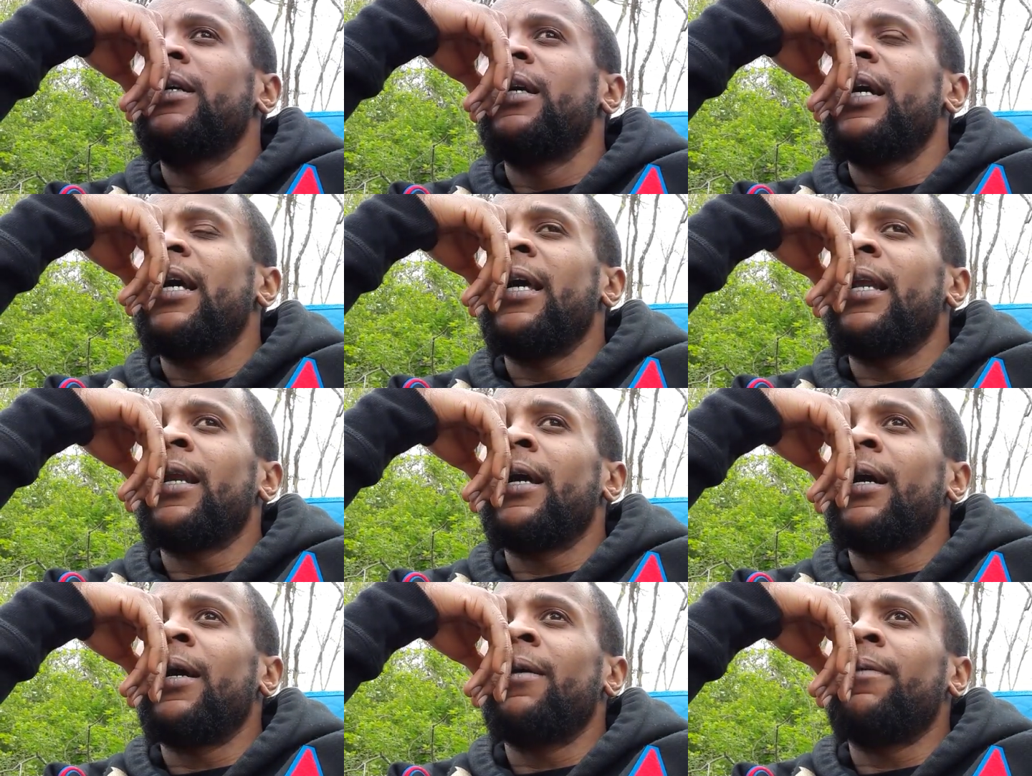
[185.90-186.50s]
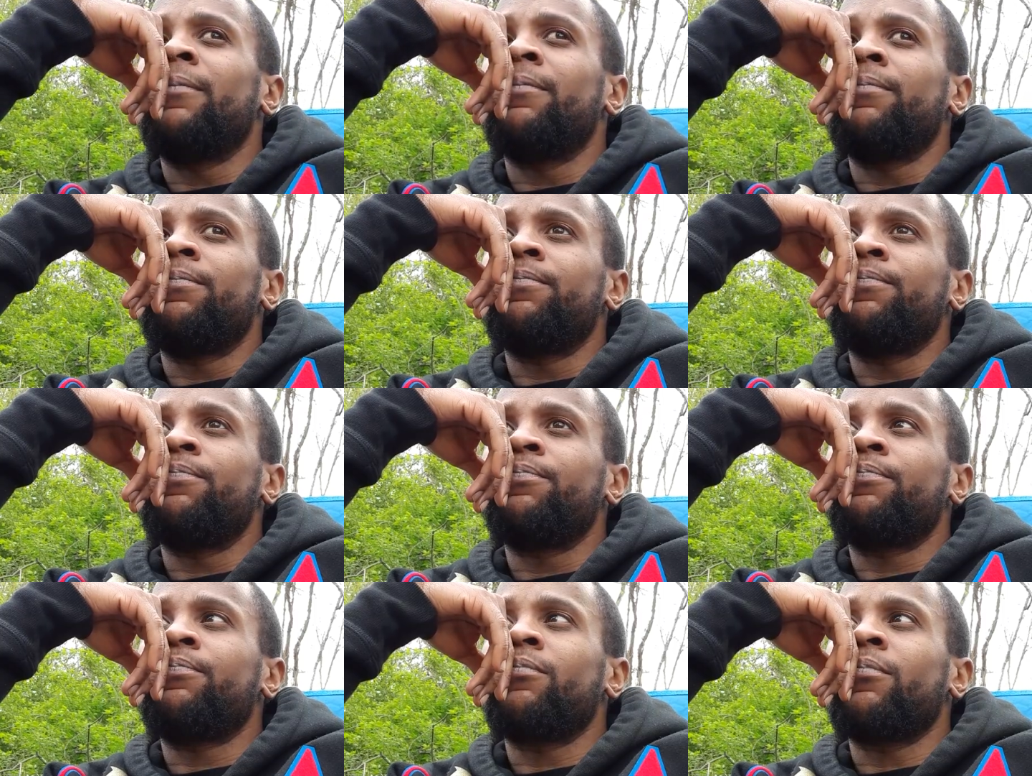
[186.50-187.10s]
and
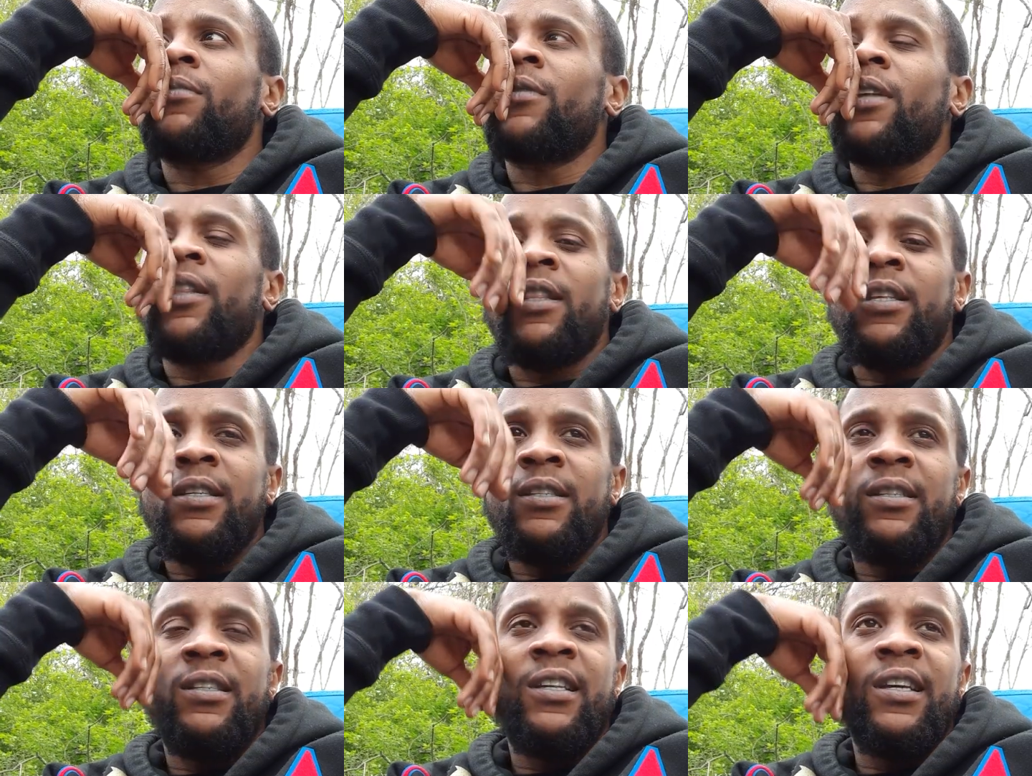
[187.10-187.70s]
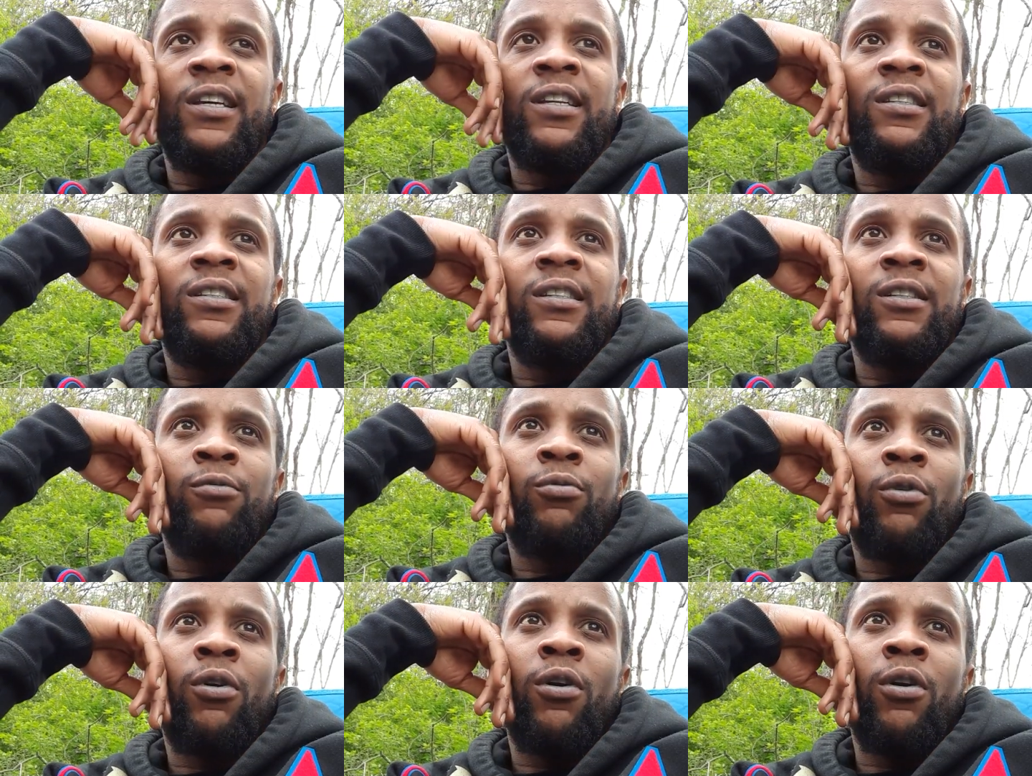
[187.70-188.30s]
these
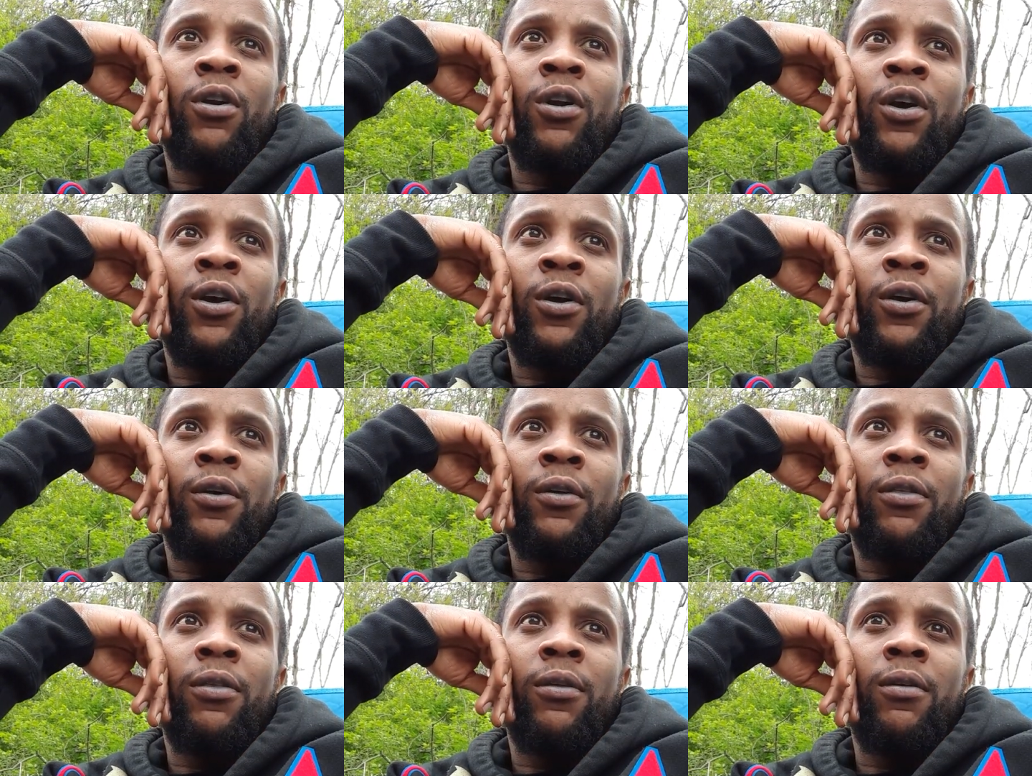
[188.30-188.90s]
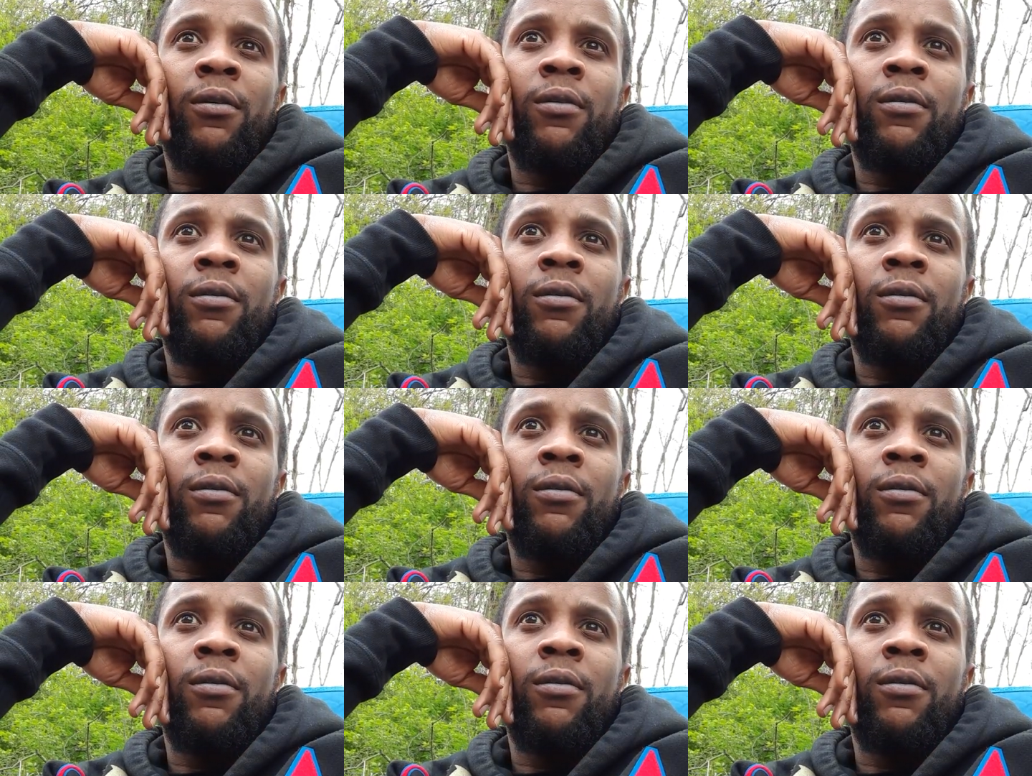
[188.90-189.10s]
deities were on Earth,